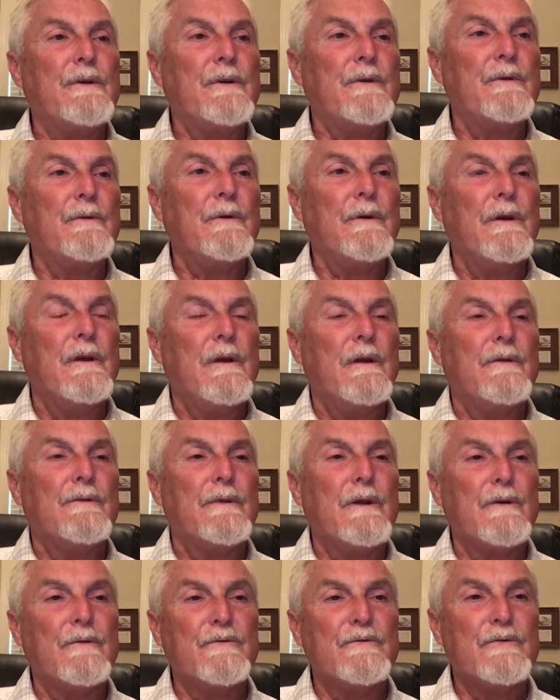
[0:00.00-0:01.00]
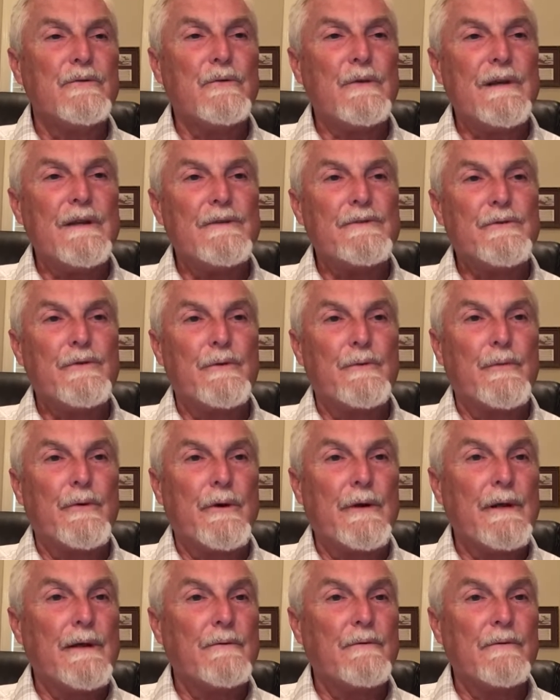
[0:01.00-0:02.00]
you. Those who eat your
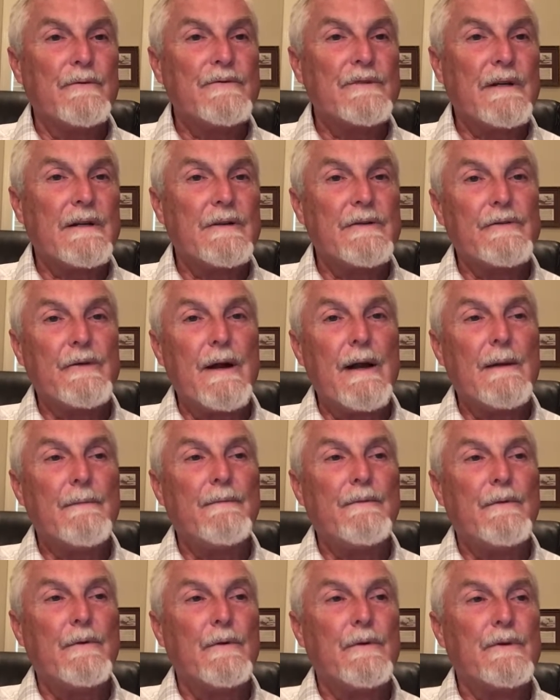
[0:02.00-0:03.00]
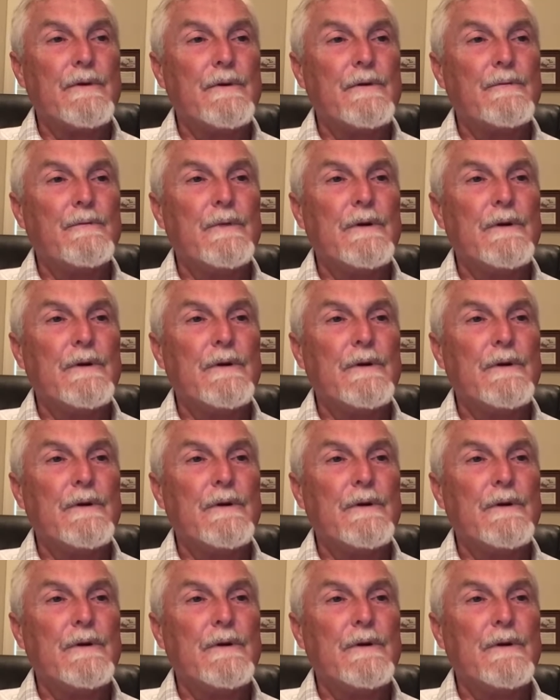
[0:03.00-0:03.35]
bread will set a trap for you,